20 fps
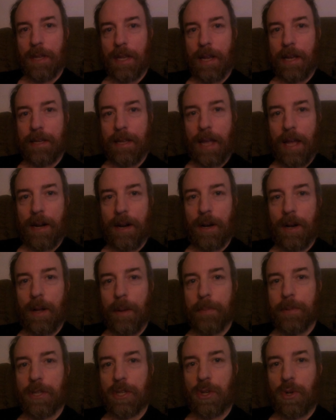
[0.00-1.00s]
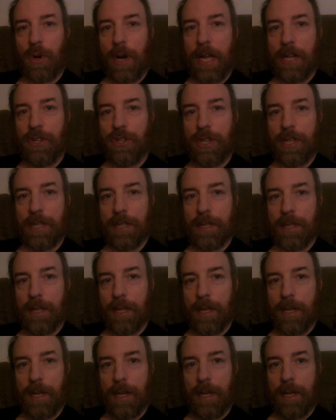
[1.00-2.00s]
And I ended up scratching
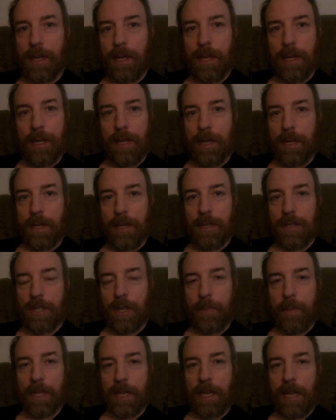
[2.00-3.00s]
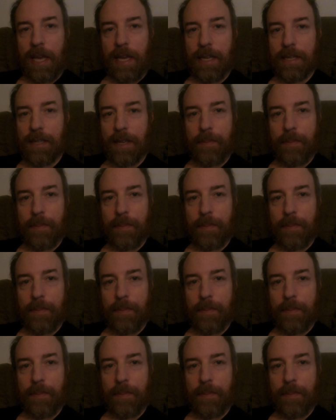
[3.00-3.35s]
some of the case.